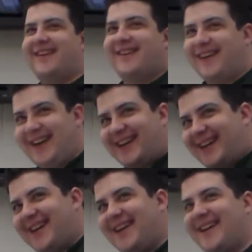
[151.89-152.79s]

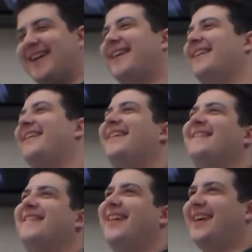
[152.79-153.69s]
Creaky!
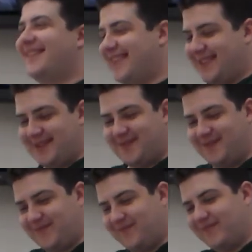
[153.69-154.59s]
They're like, really?